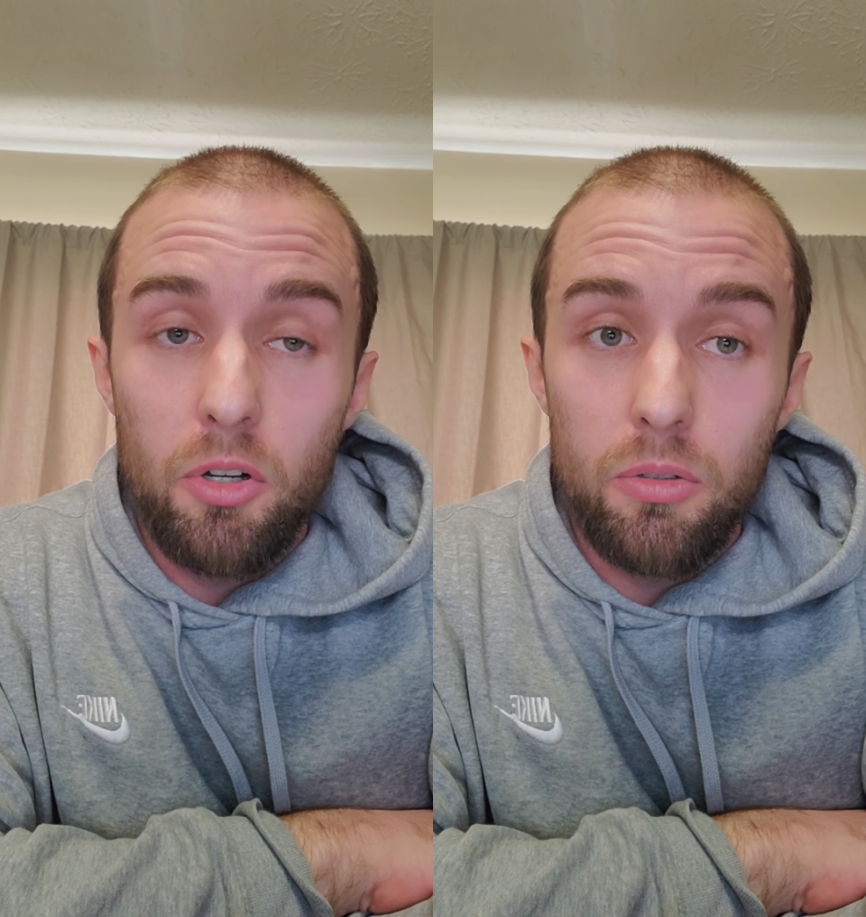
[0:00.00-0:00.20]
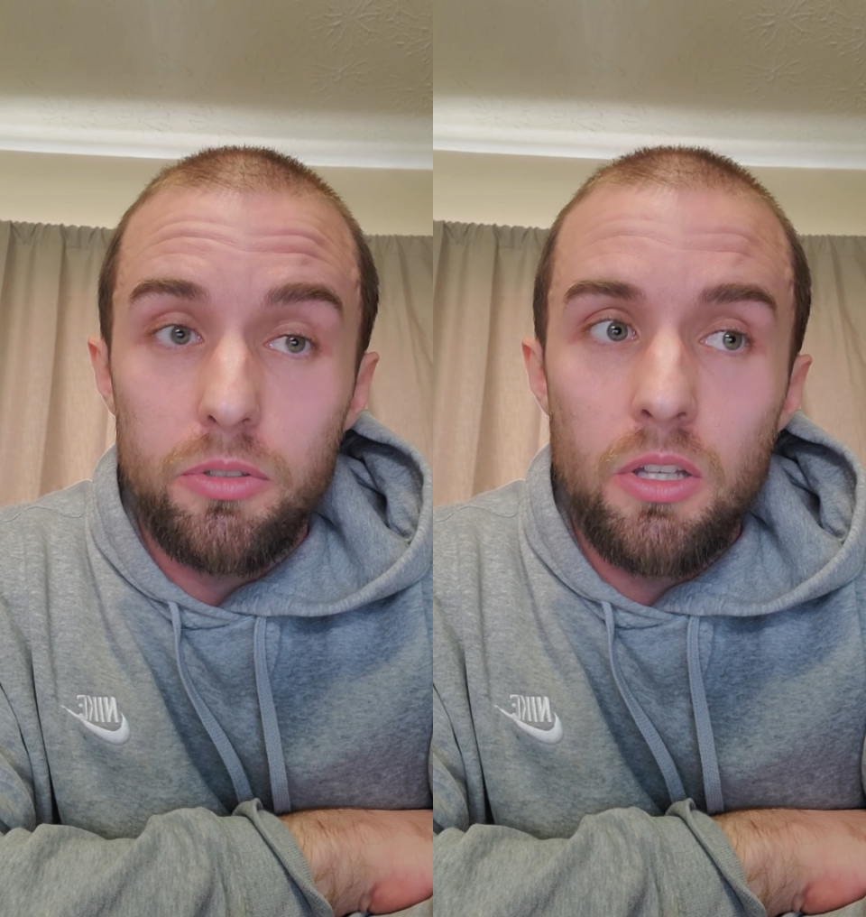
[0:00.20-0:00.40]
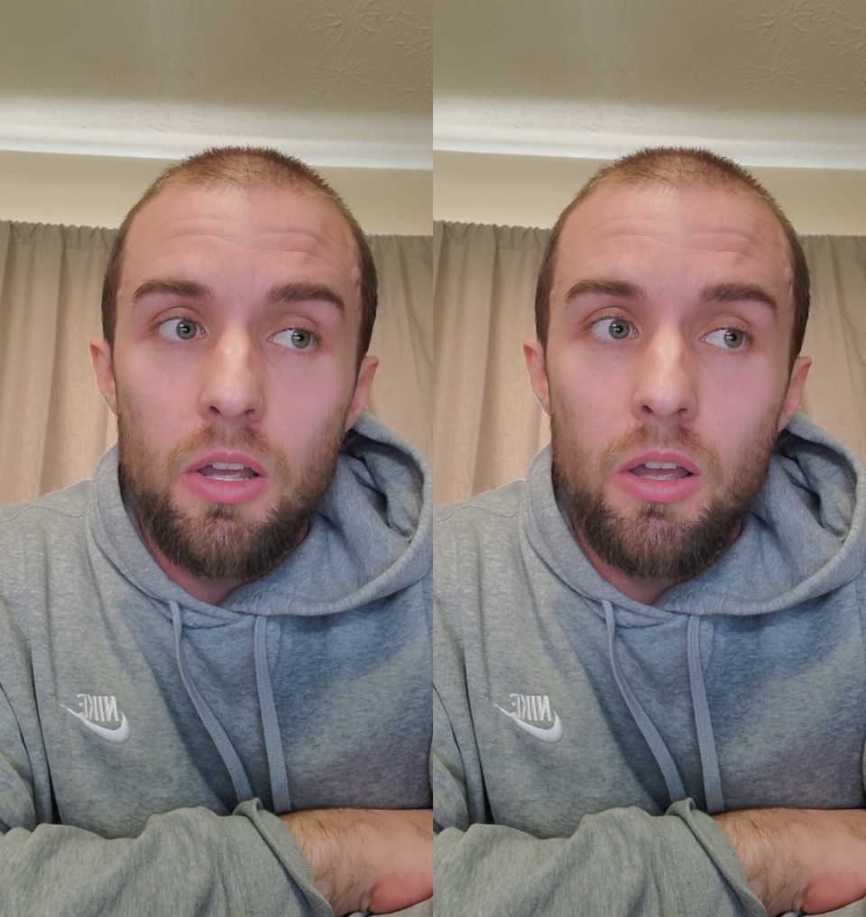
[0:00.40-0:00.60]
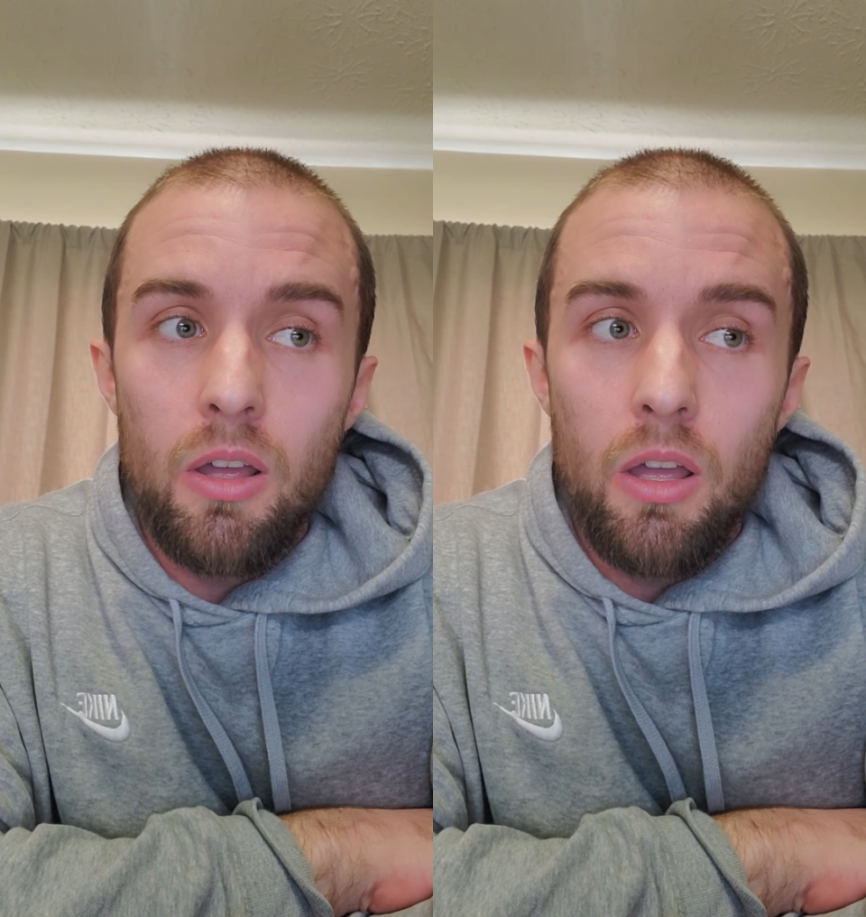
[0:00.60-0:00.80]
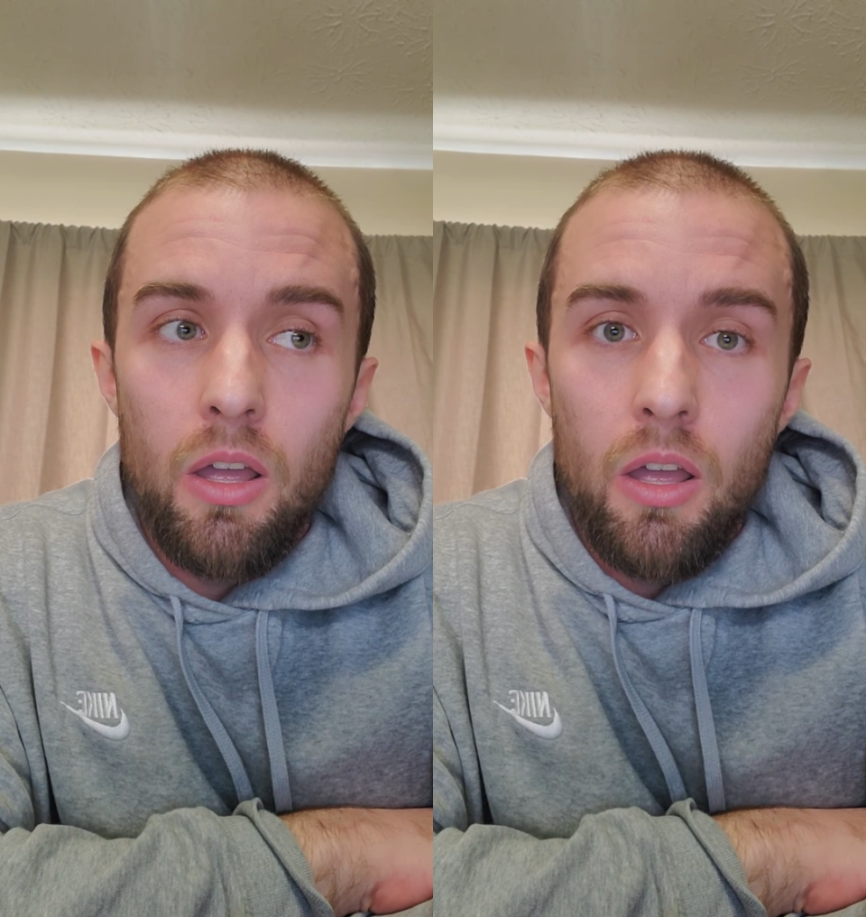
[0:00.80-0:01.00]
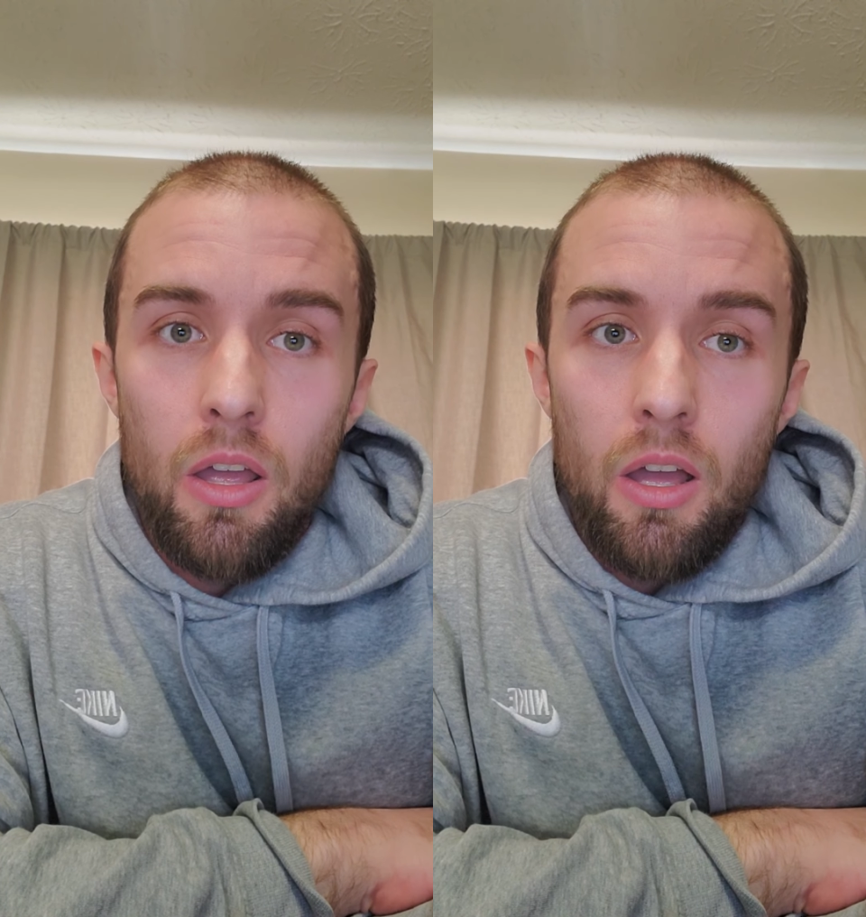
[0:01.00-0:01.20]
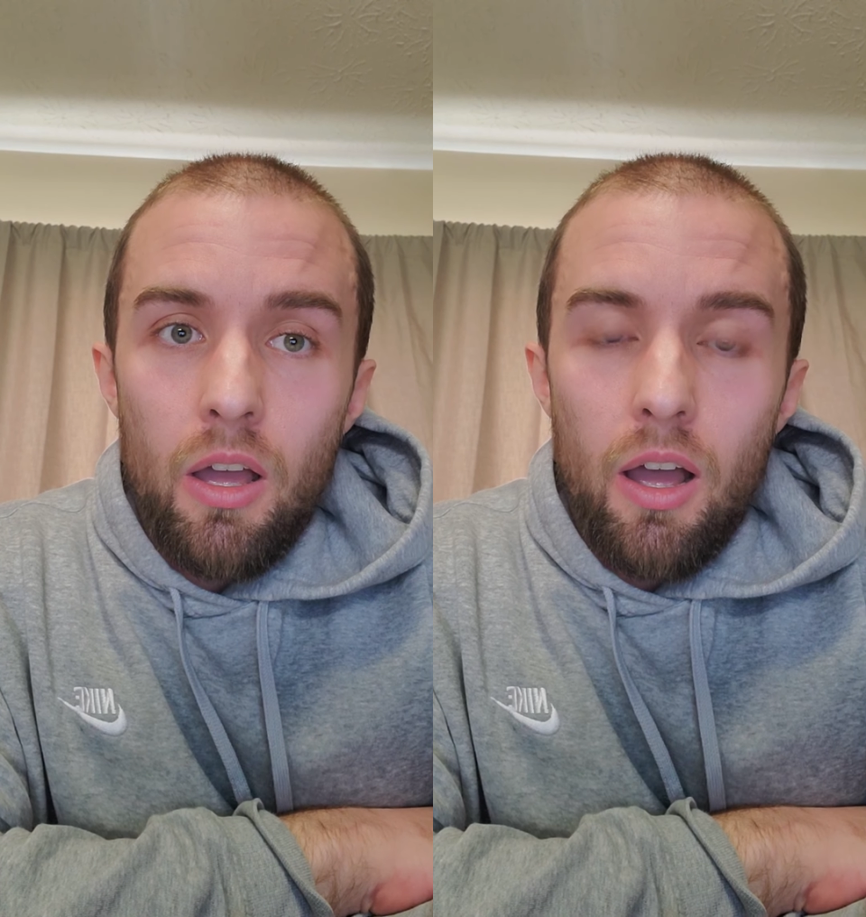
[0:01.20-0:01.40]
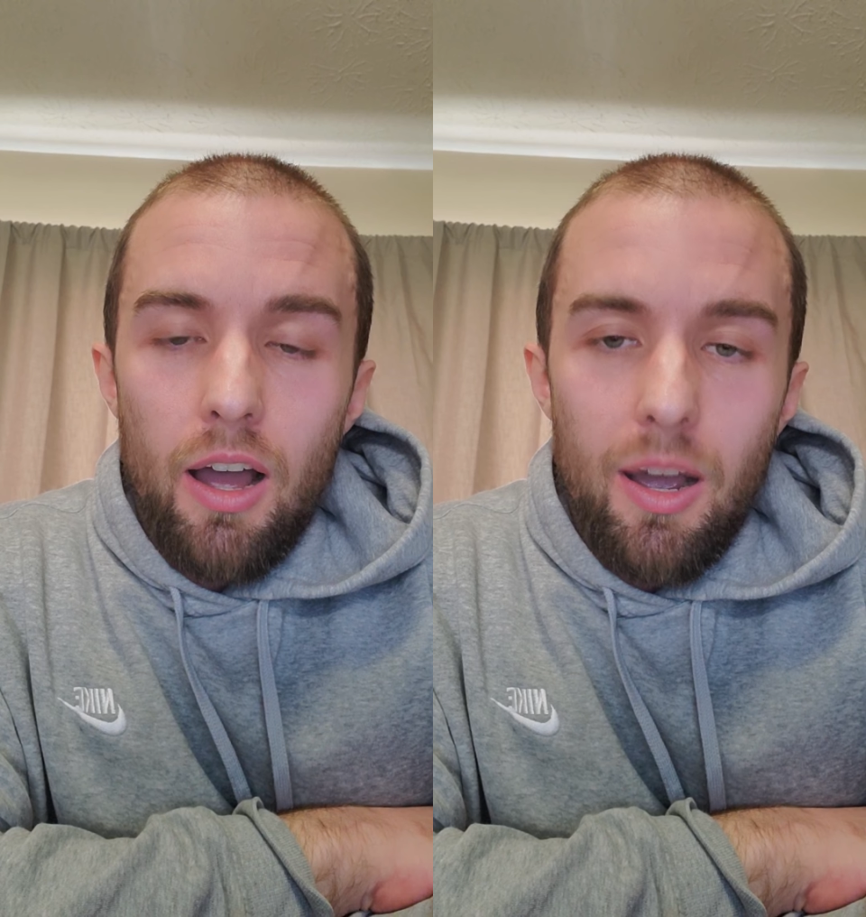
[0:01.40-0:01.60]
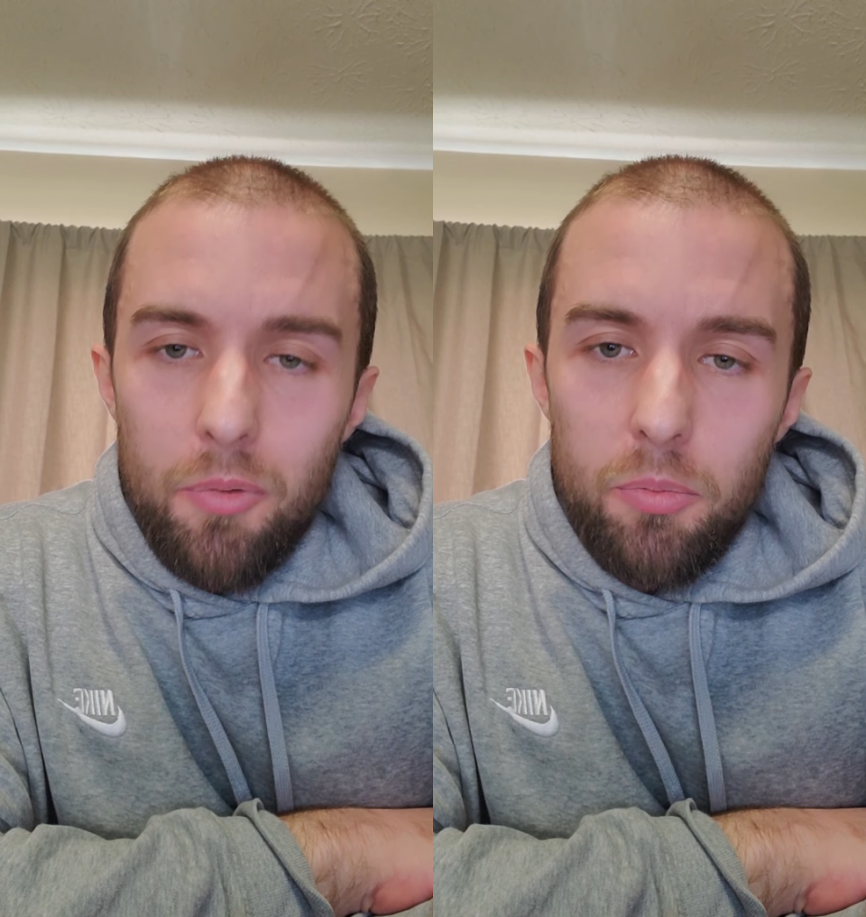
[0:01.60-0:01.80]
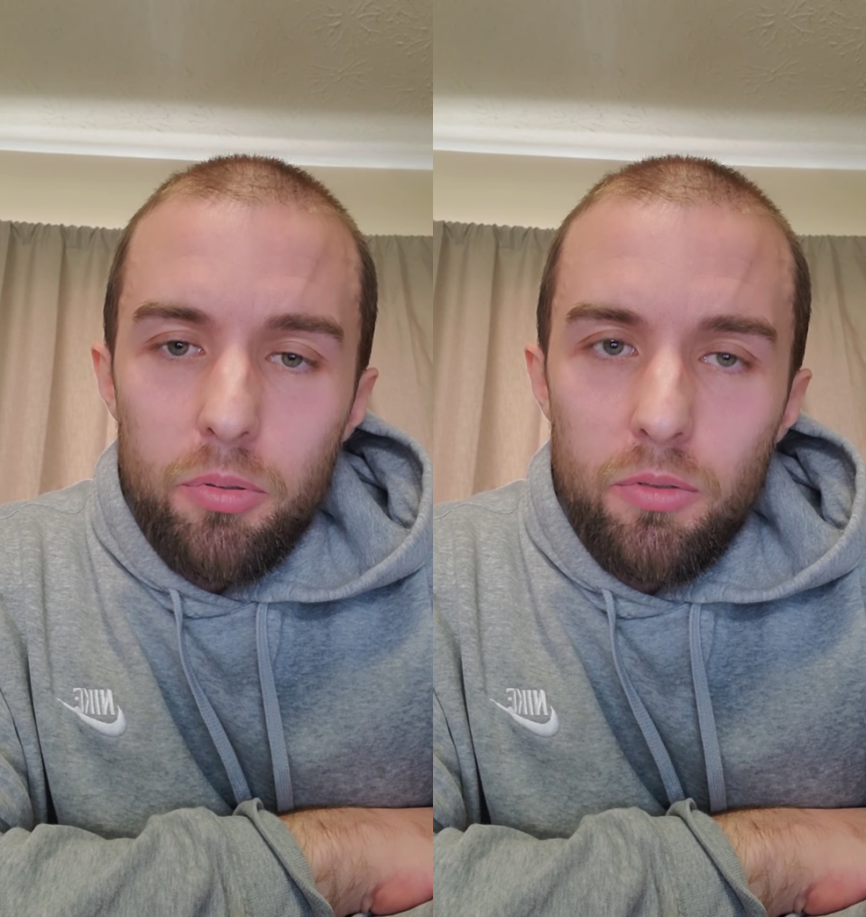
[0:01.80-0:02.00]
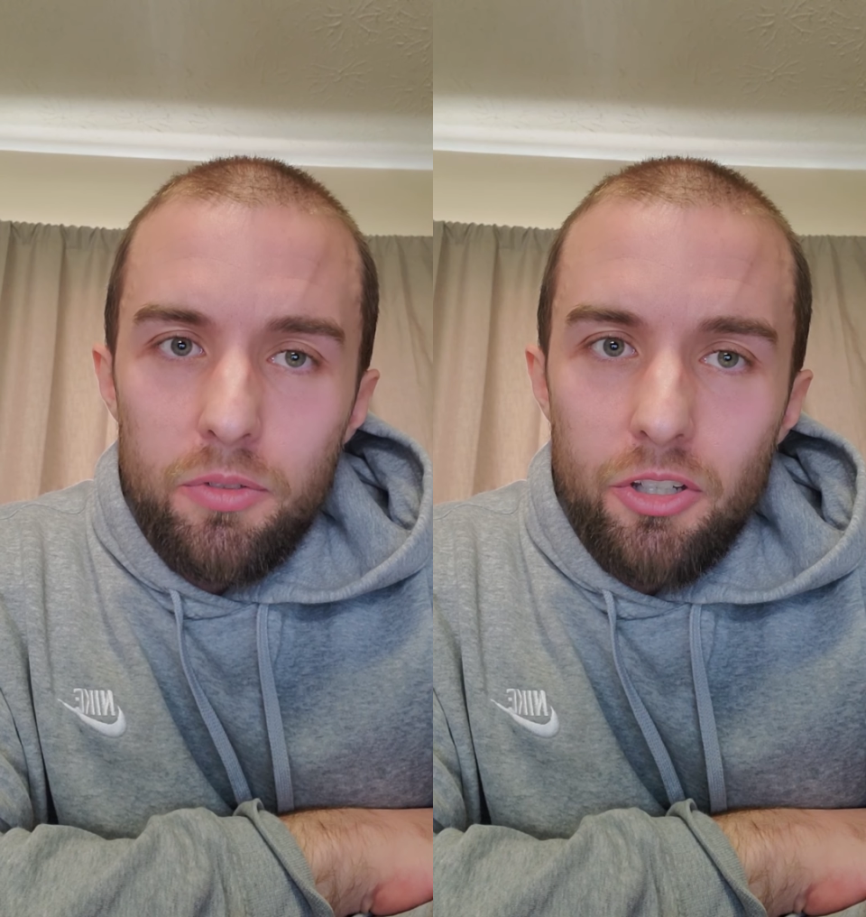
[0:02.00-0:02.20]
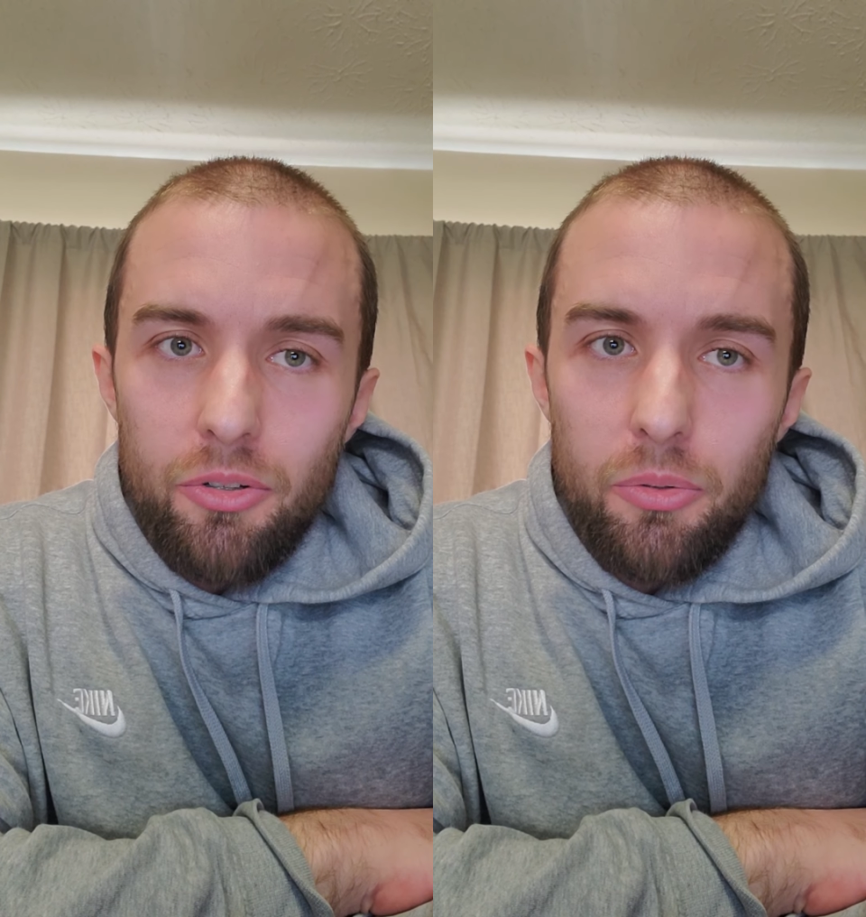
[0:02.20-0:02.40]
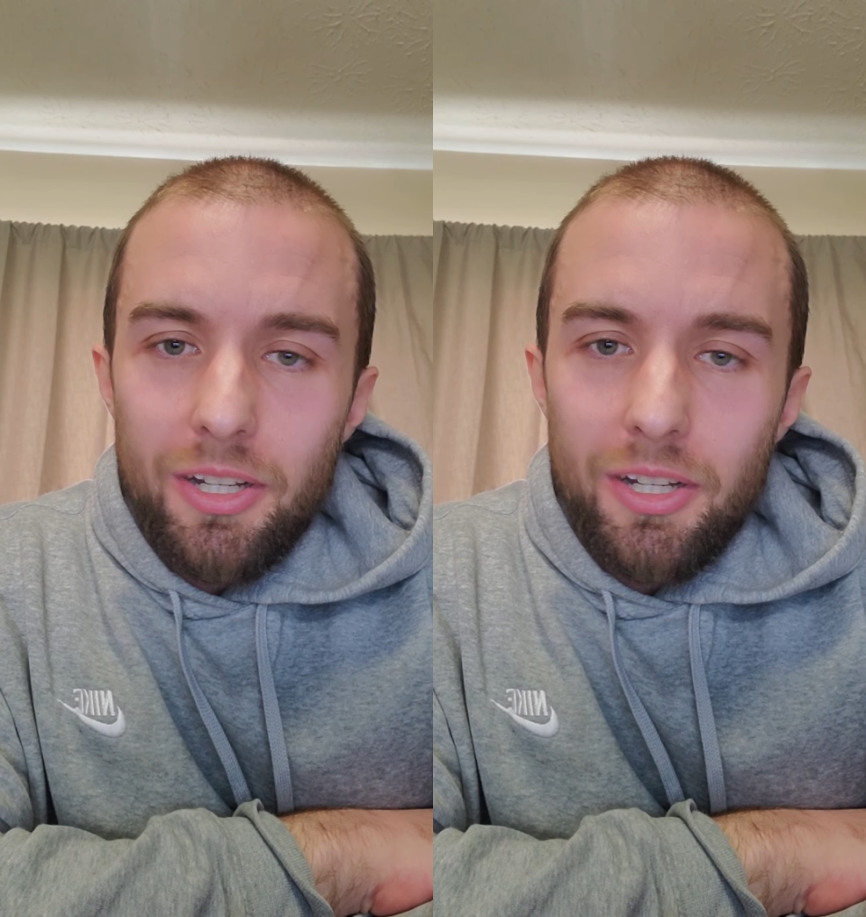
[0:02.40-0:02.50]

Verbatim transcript: poles. I'm going to prove to you